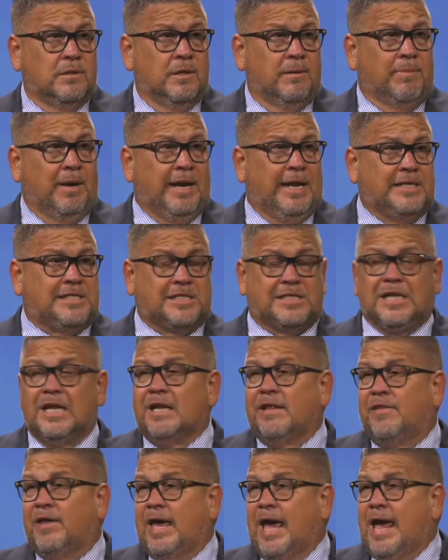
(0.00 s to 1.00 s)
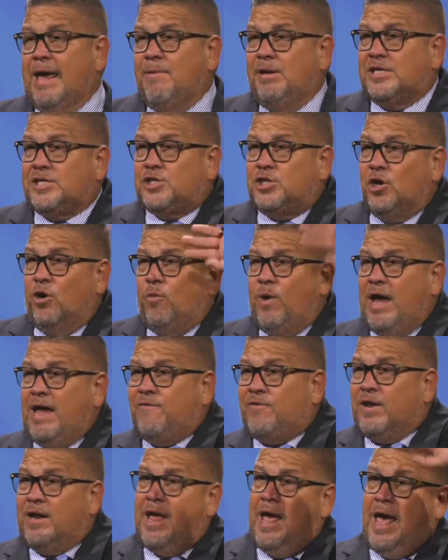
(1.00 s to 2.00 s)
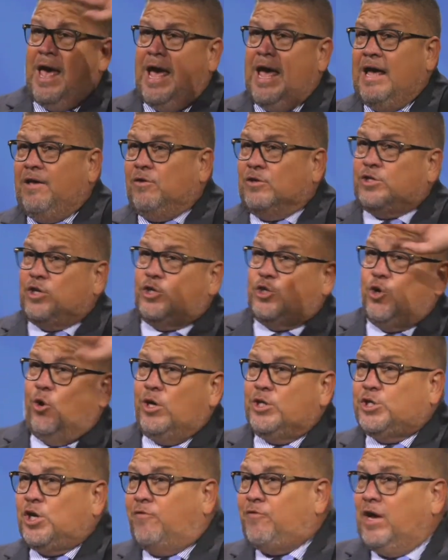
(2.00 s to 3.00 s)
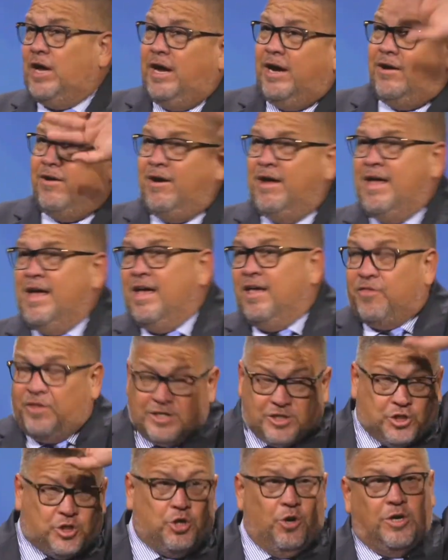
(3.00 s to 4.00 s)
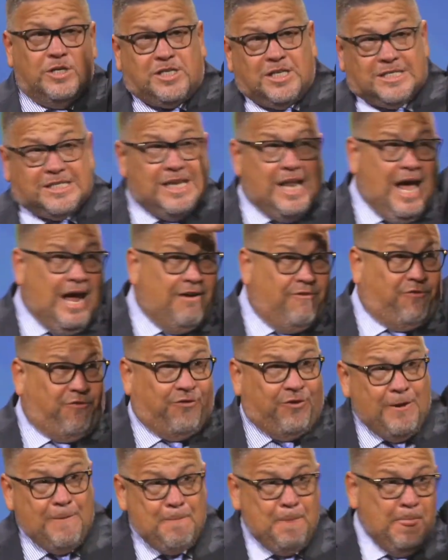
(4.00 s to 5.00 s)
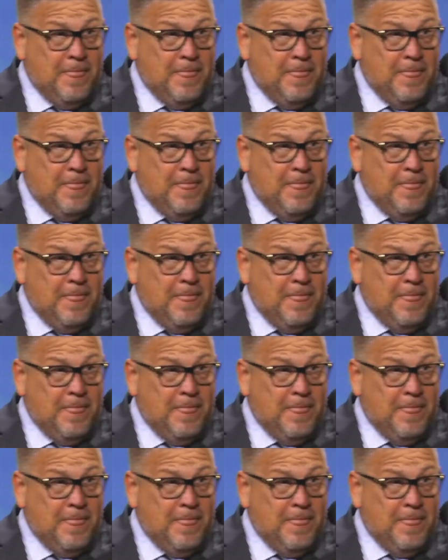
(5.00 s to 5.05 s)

But he's still in the game, he's still waving. Hey, there's a choice over here. This choice is life.